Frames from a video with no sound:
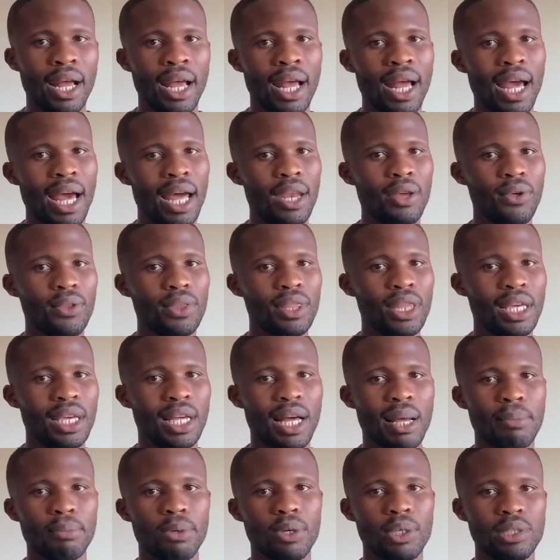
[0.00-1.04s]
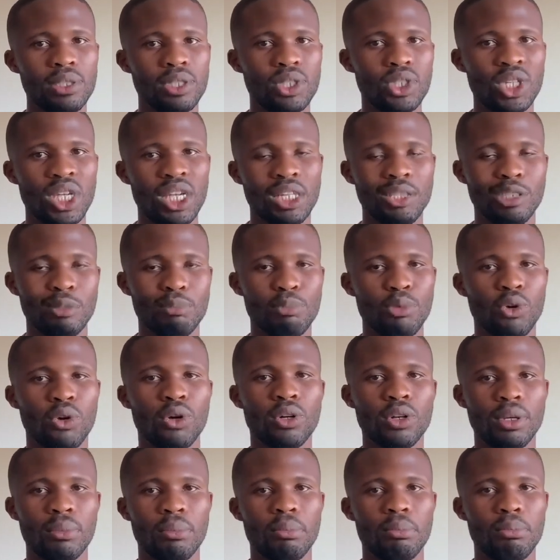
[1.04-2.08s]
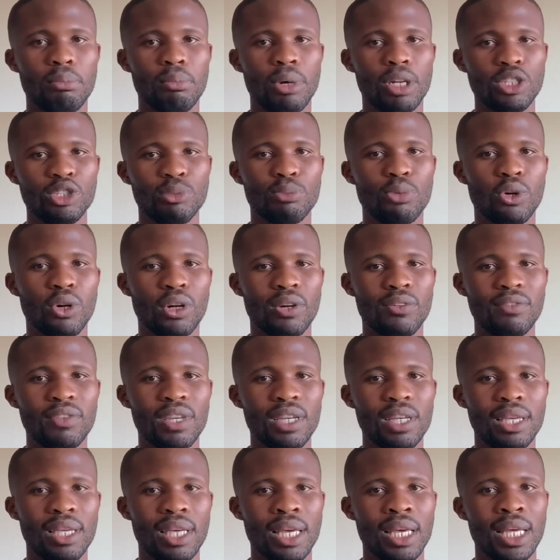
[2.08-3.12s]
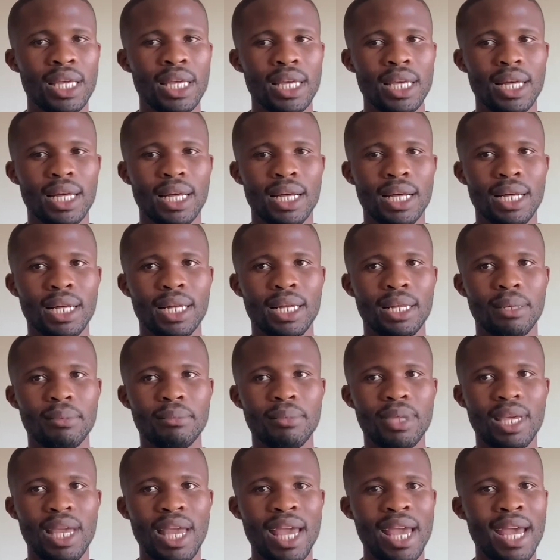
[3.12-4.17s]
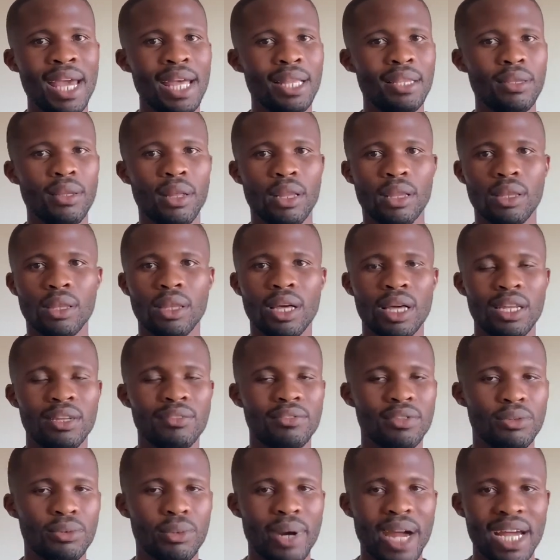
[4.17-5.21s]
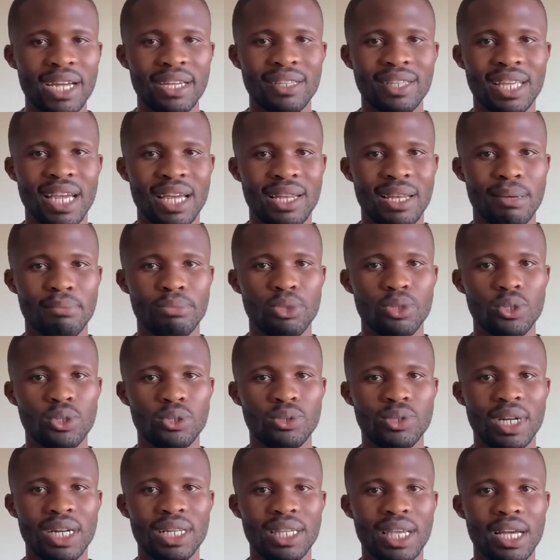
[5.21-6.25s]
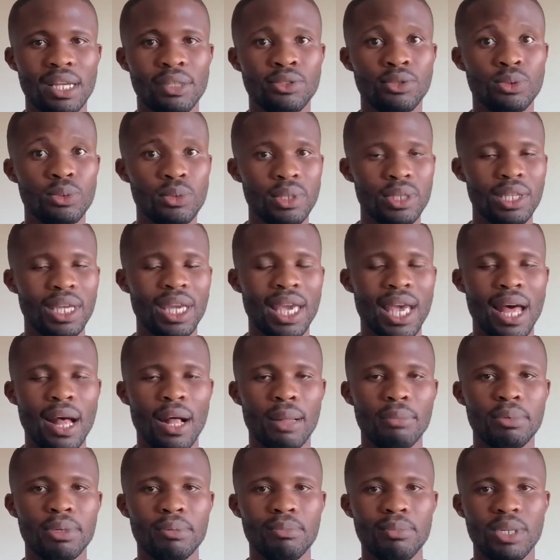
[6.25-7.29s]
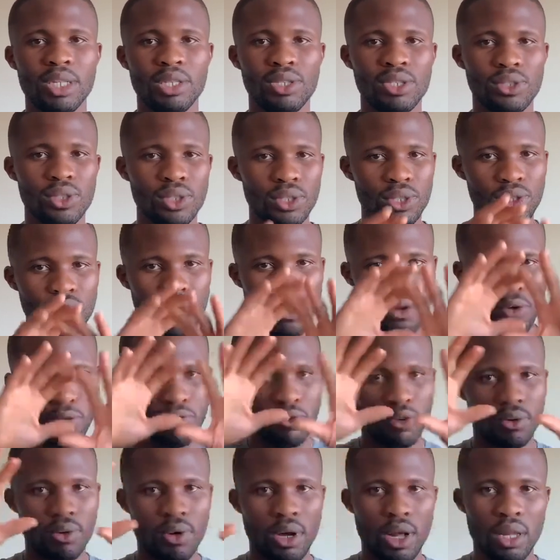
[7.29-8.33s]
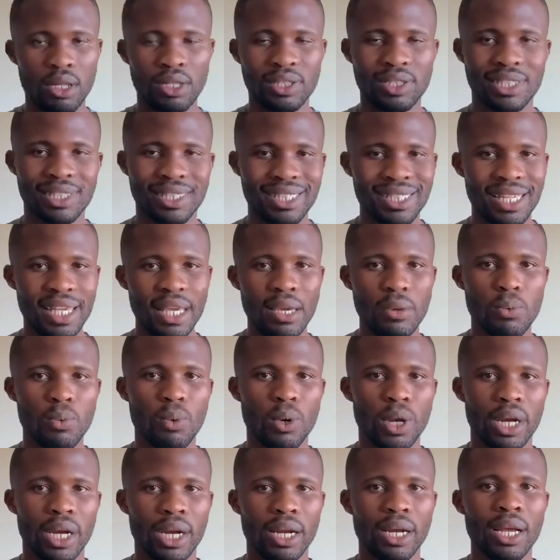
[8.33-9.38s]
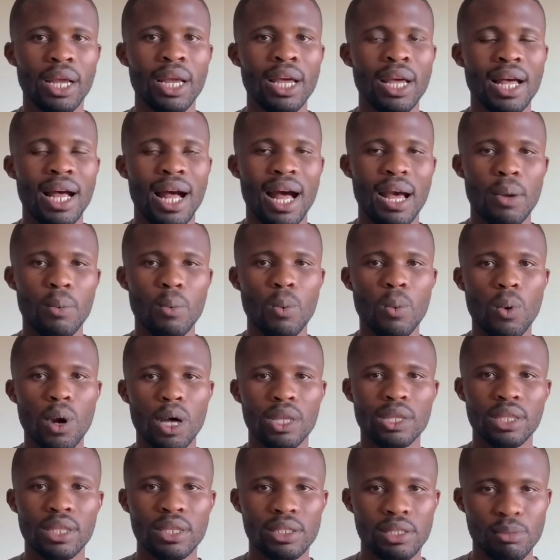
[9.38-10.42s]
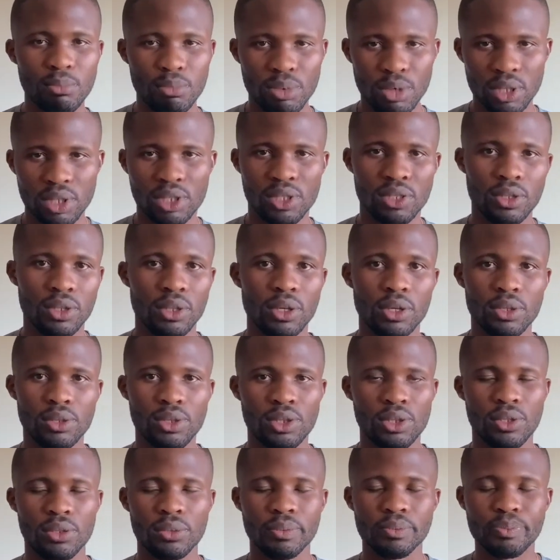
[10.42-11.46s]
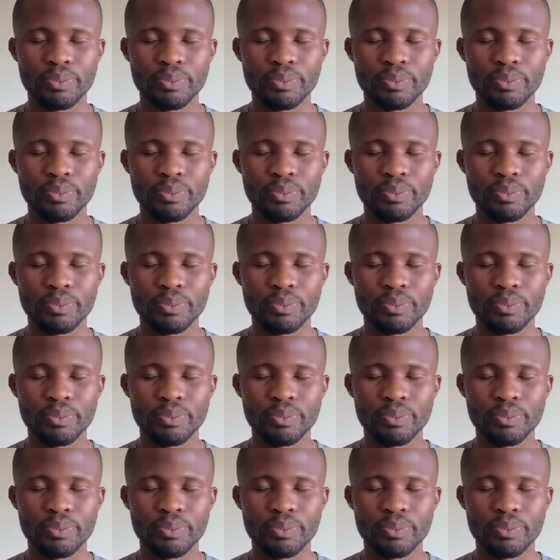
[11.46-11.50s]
I don't think I'm going to change much more of it. And a lot of the writing that I'm doing right now is really helping me to just overall see where I want this book to go to.